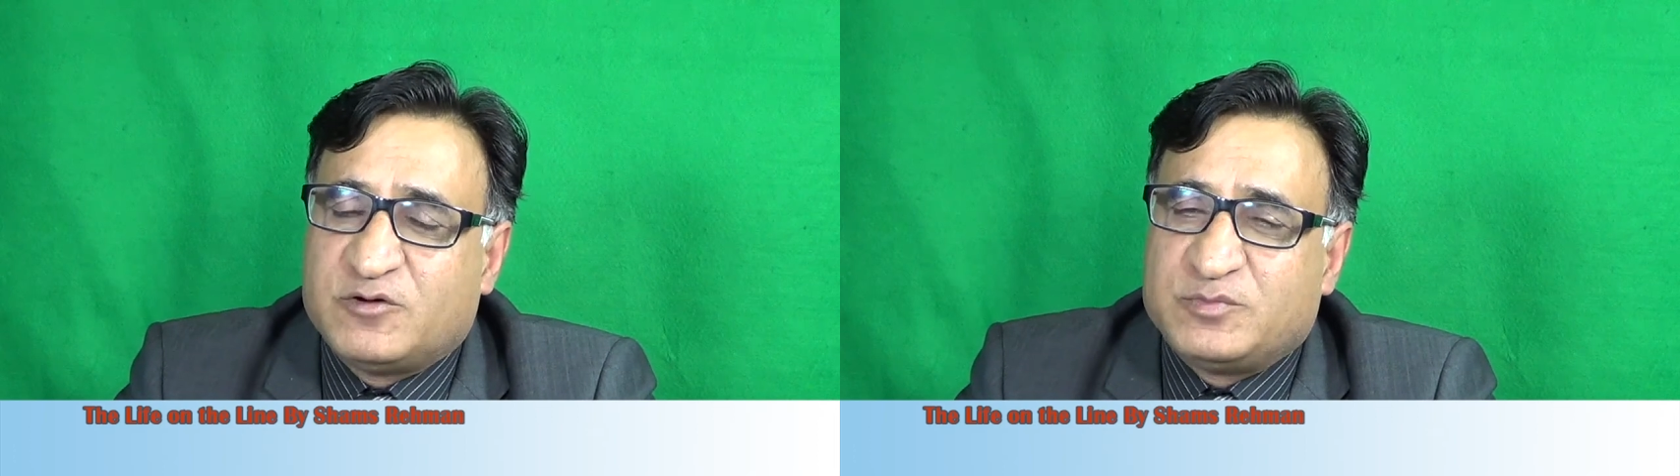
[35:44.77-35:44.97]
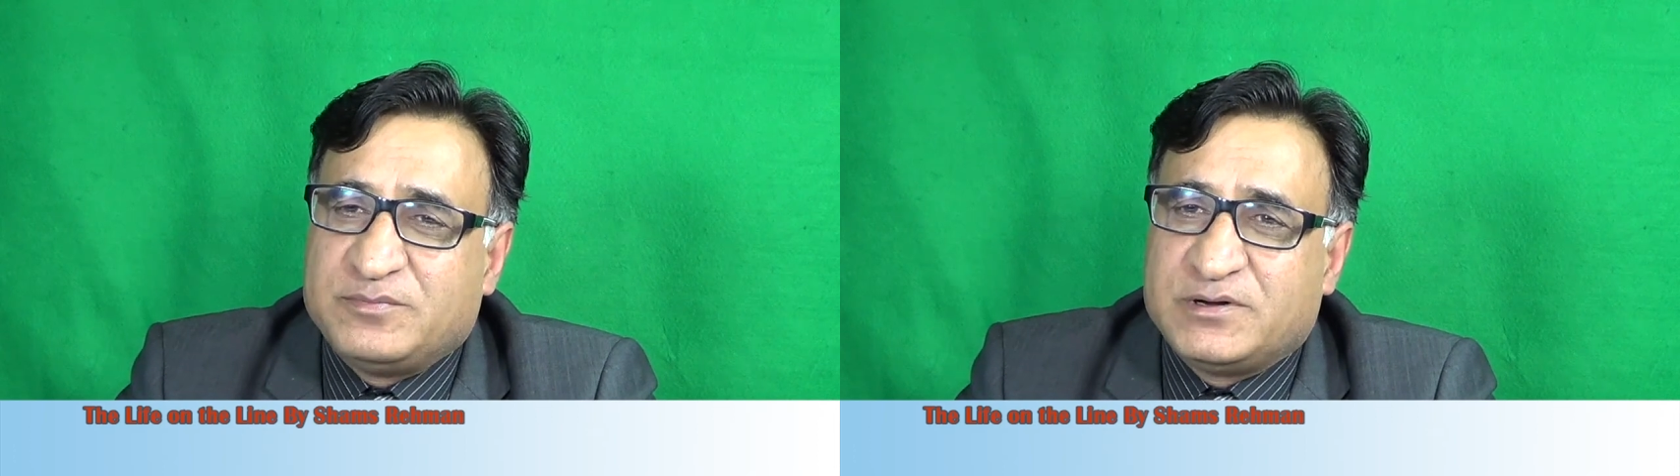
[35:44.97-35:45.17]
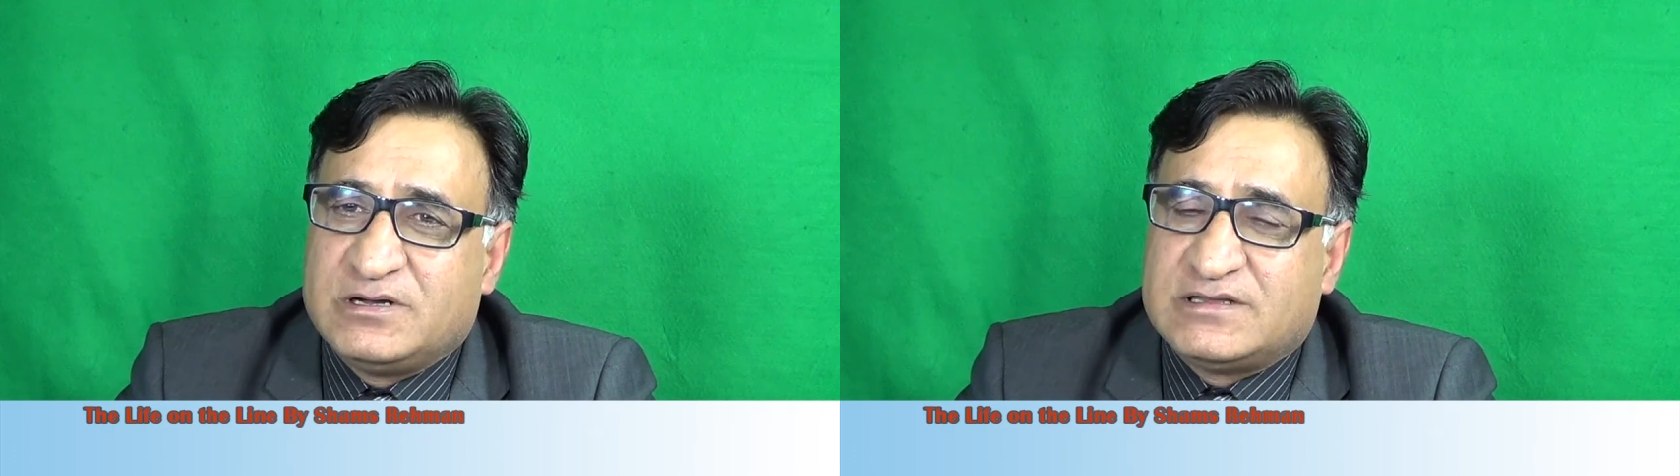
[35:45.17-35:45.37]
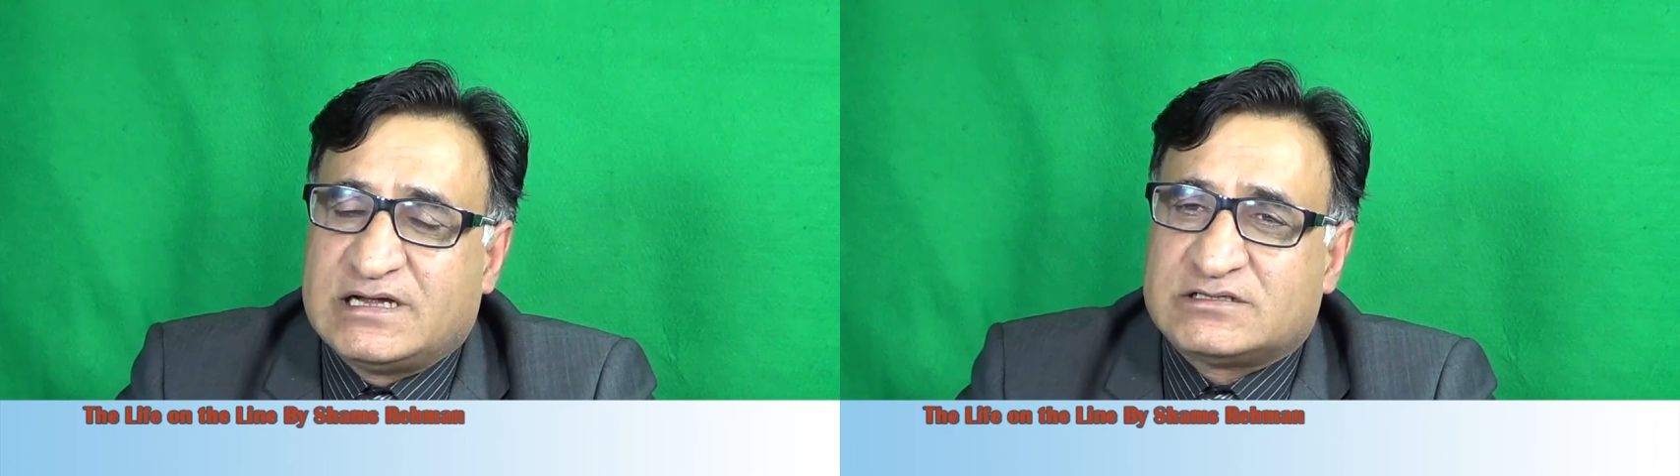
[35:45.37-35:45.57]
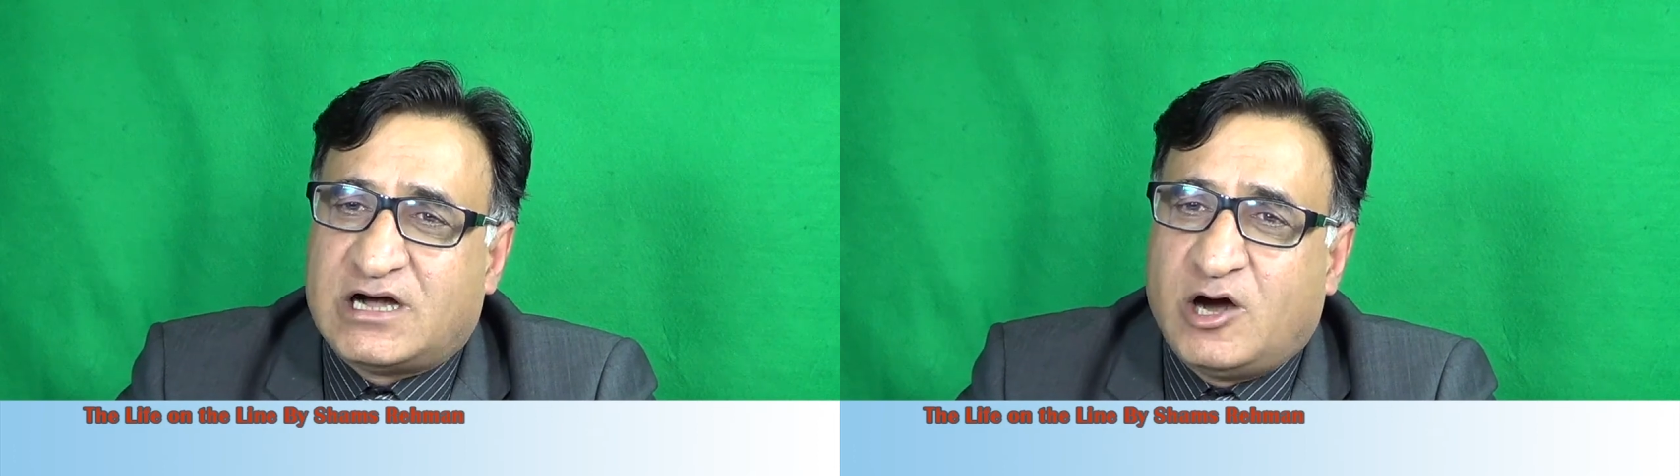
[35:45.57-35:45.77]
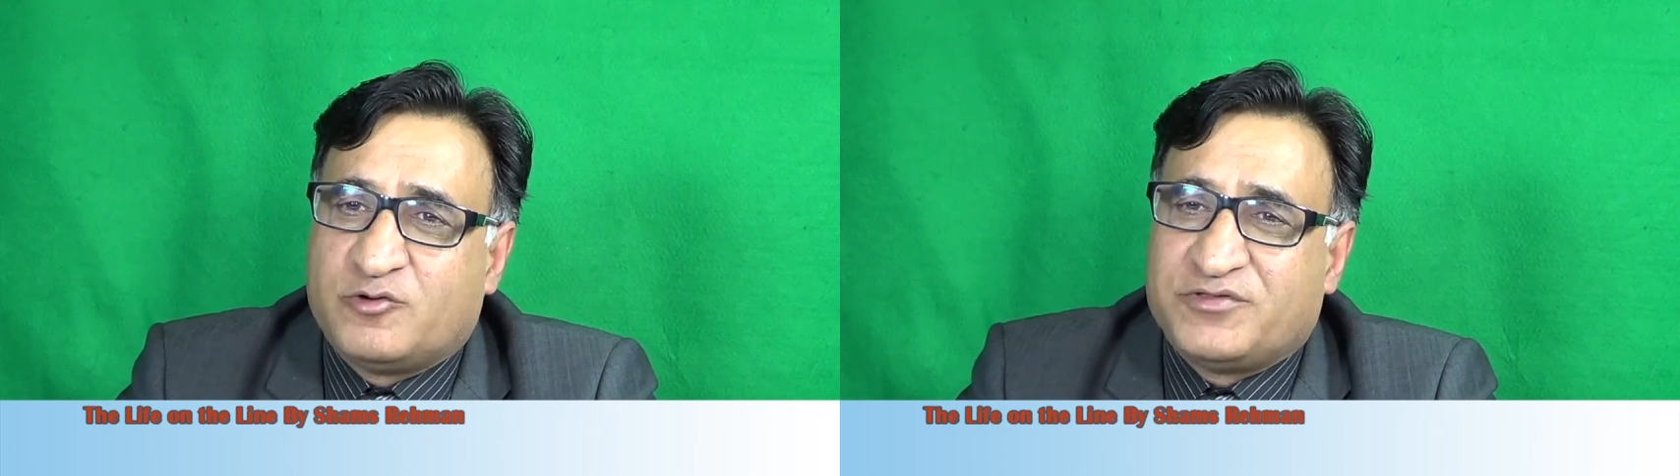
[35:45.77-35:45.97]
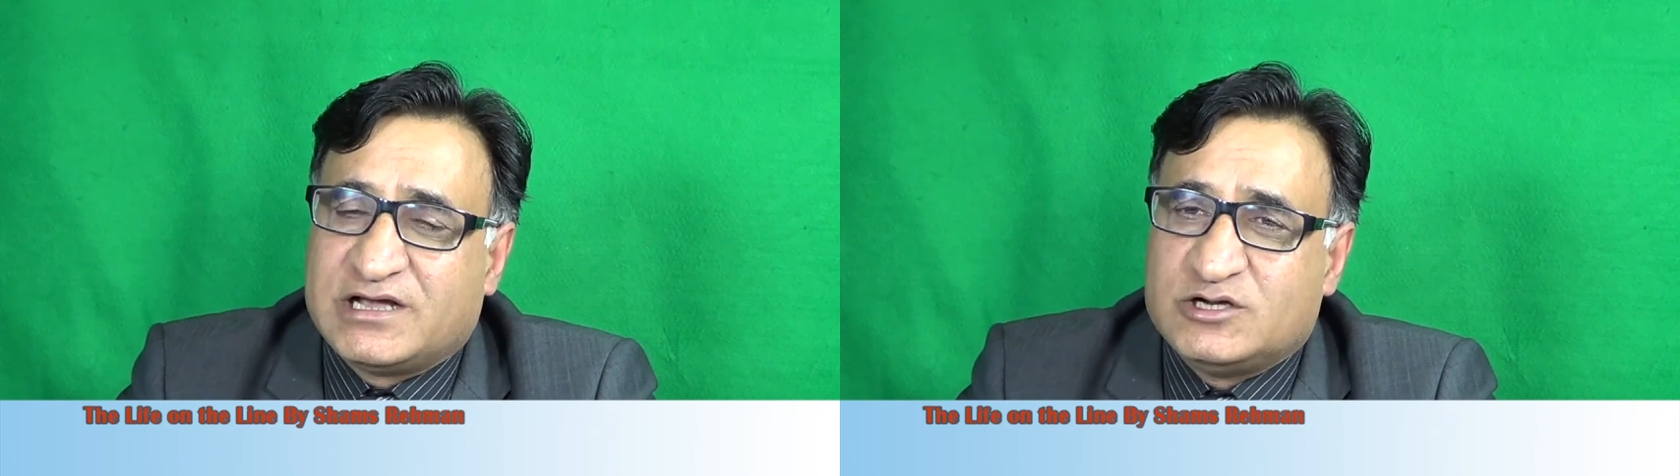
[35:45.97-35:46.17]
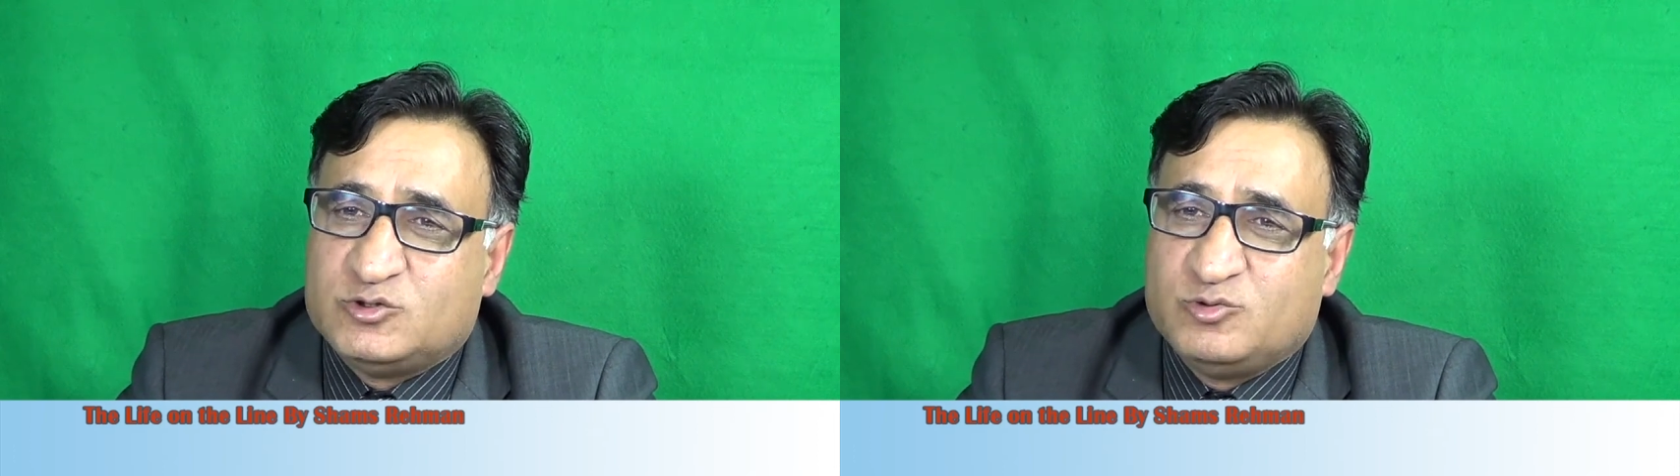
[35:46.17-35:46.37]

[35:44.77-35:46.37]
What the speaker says: that how they can do it